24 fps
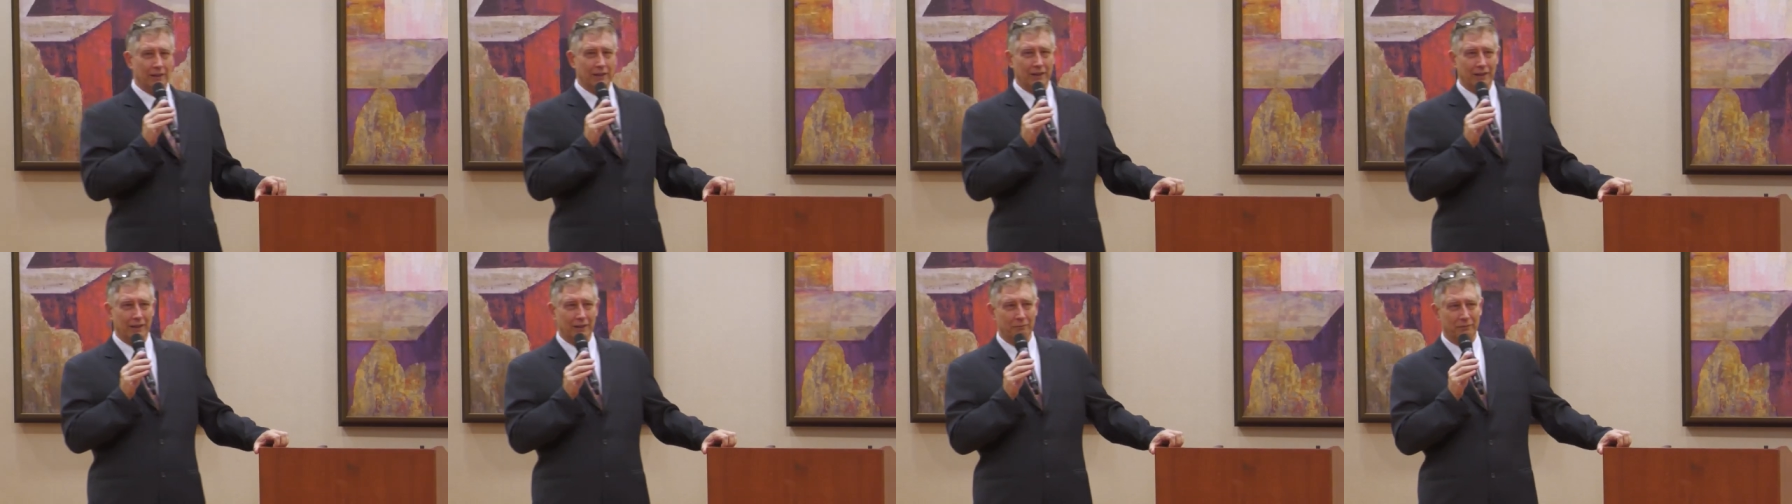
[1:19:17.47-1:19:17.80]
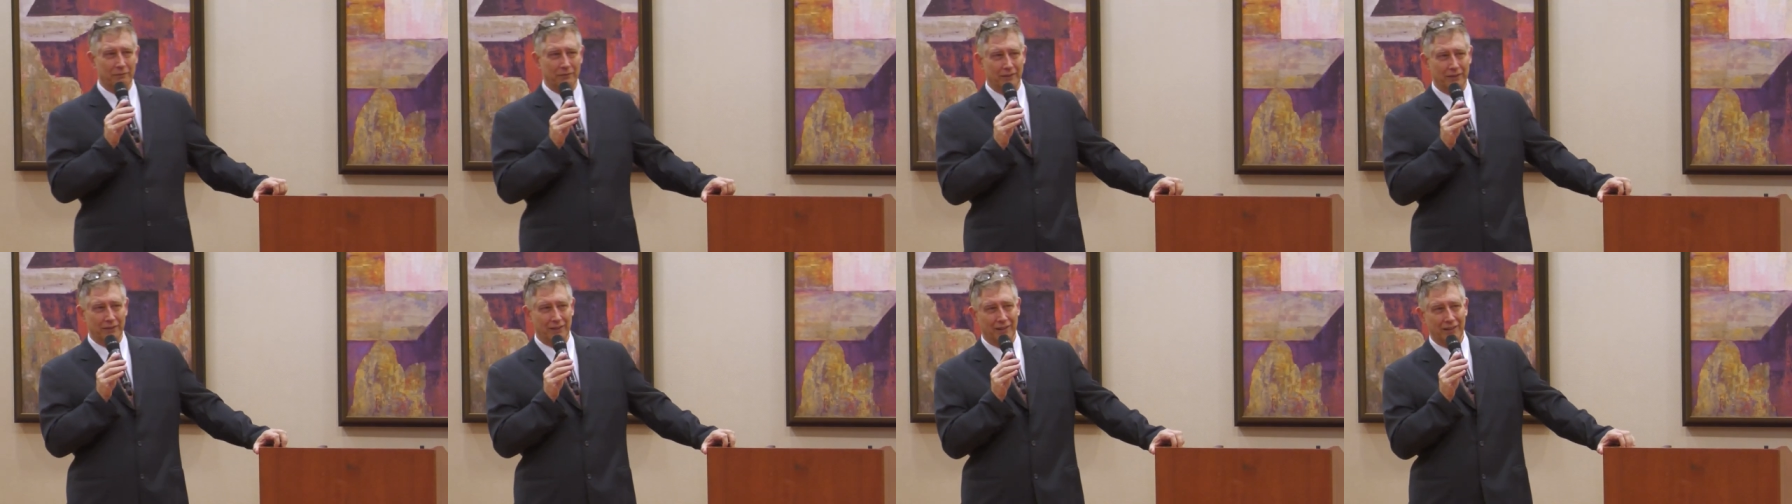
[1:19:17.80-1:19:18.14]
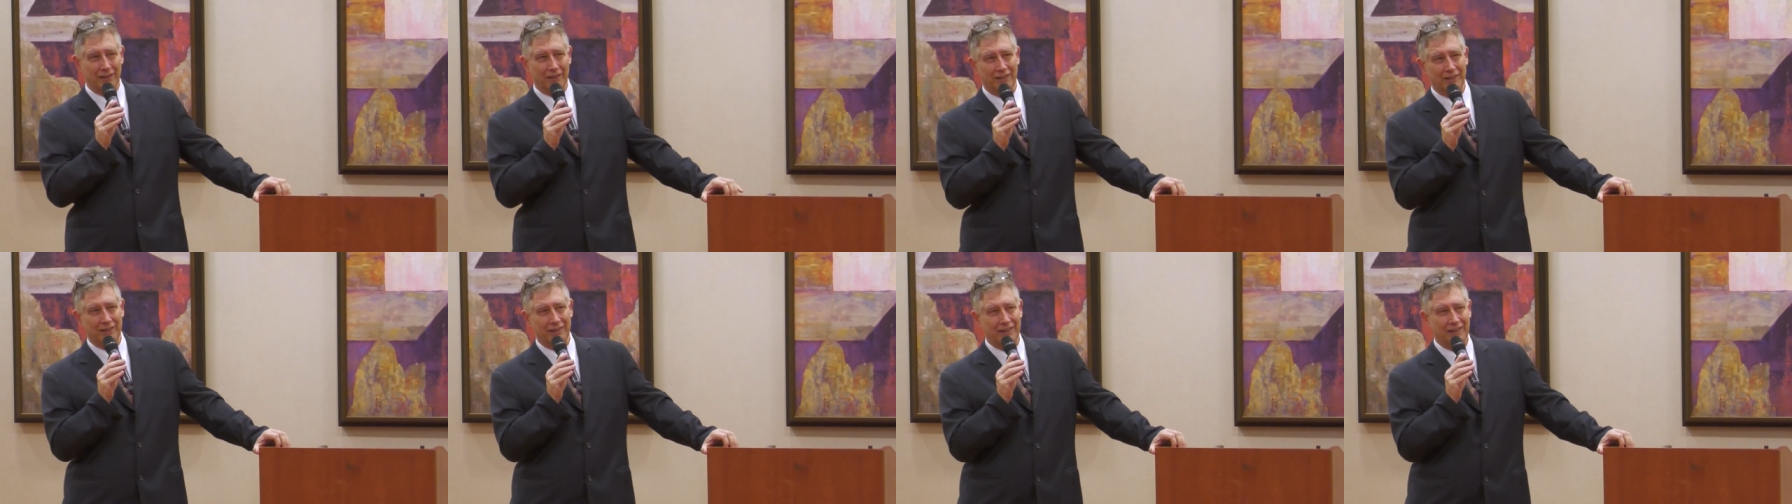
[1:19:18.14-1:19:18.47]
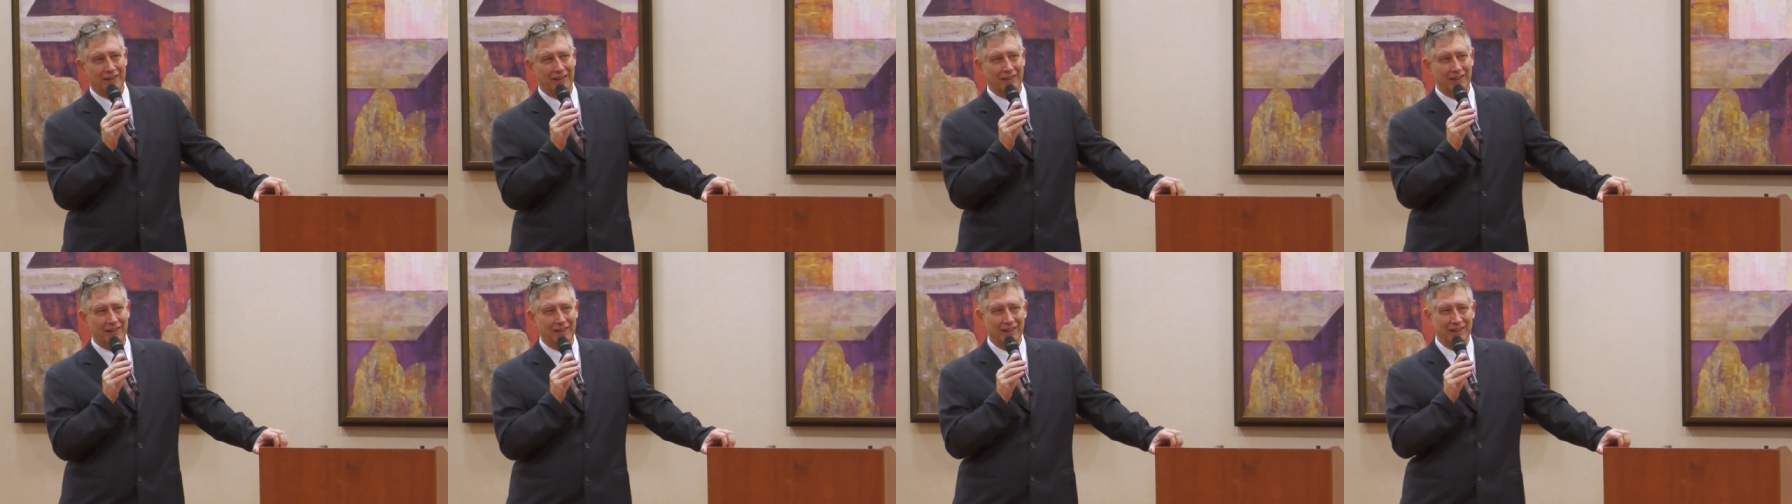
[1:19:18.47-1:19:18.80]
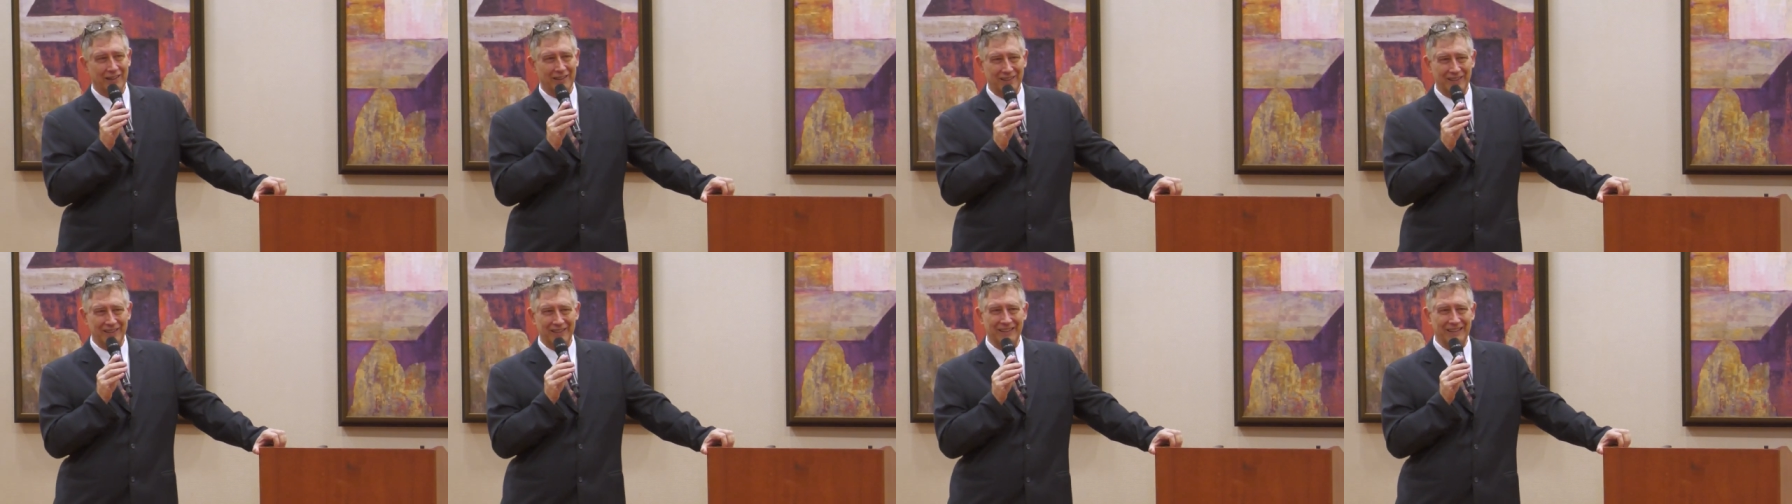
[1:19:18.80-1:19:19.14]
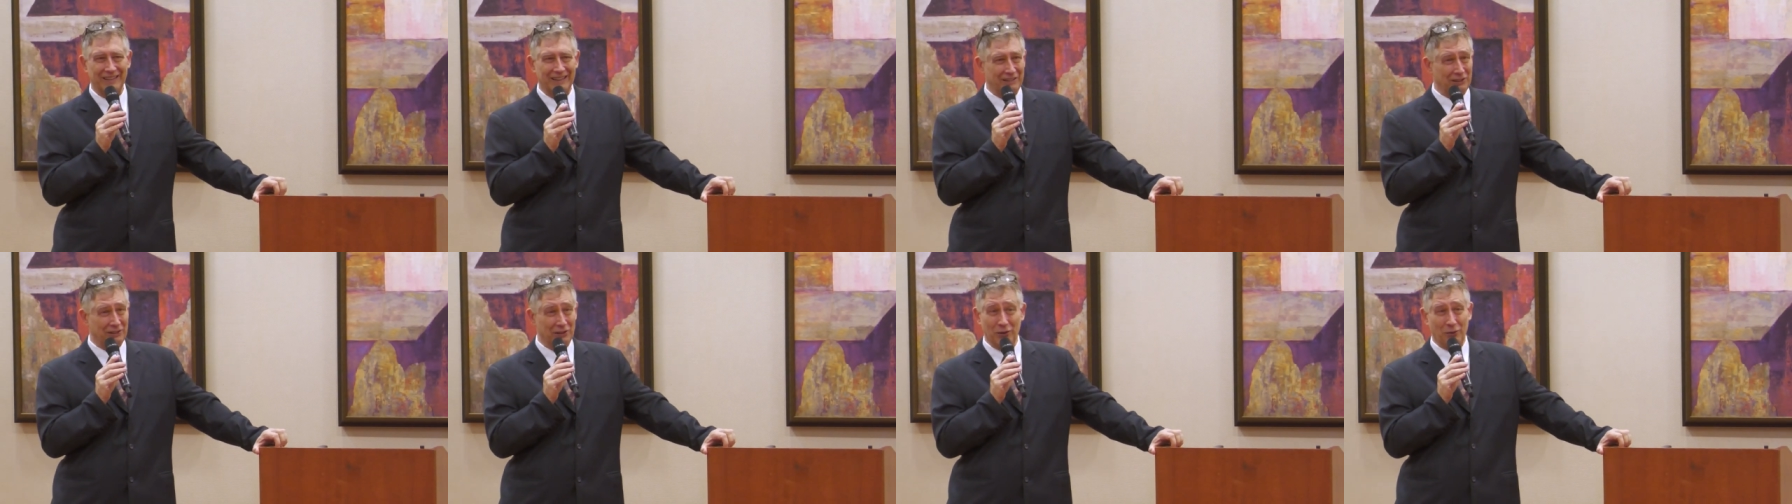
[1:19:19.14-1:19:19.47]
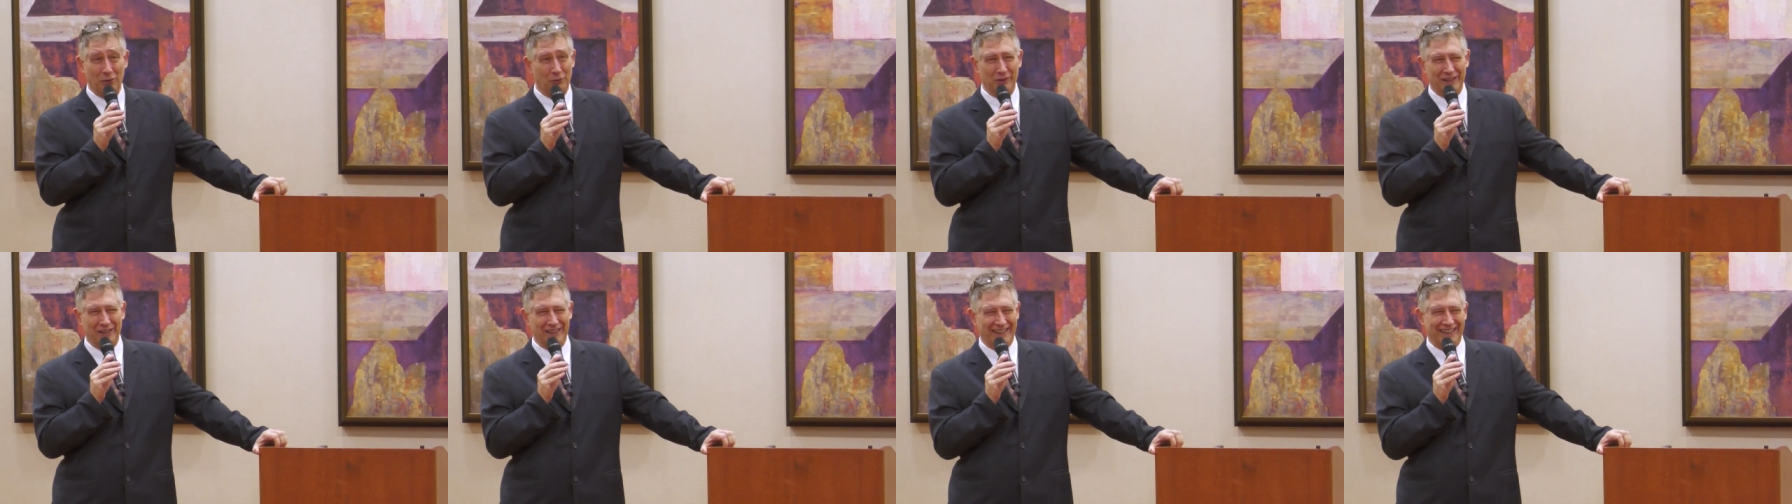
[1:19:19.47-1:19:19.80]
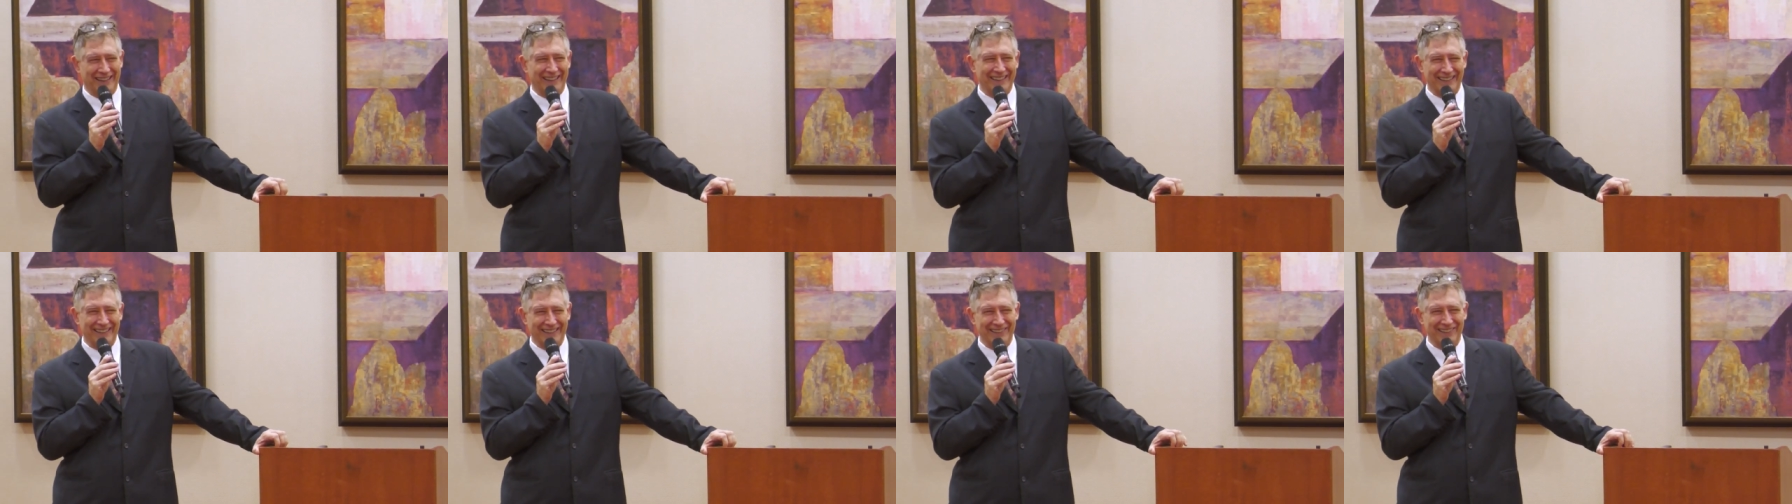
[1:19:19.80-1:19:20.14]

Um, the uh, and you don't want to get